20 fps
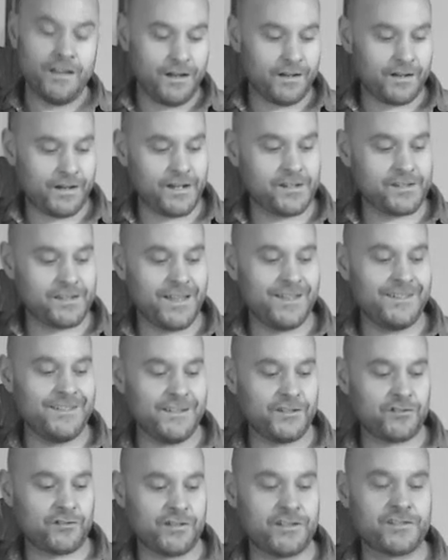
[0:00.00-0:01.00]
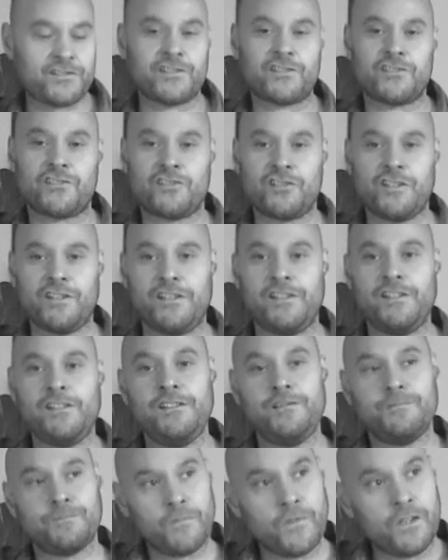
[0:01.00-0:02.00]
Okay, so that literally is just
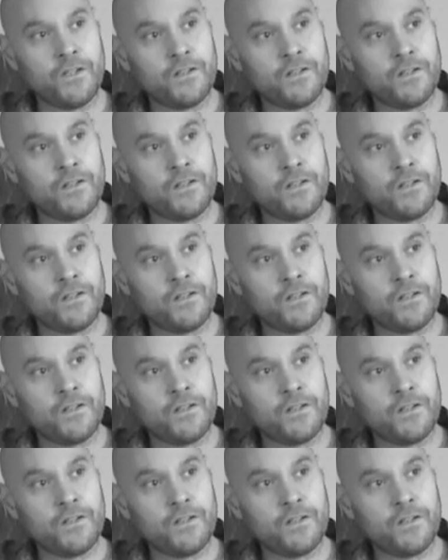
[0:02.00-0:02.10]
G,